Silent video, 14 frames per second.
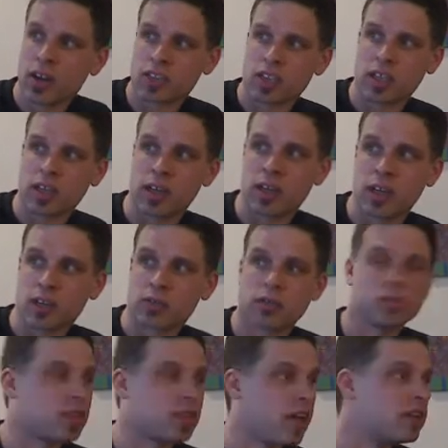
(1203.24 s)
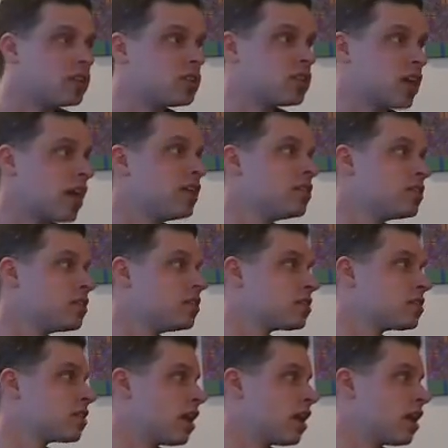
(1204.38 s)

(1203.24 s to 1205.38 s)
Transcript: actually a crusade to change this.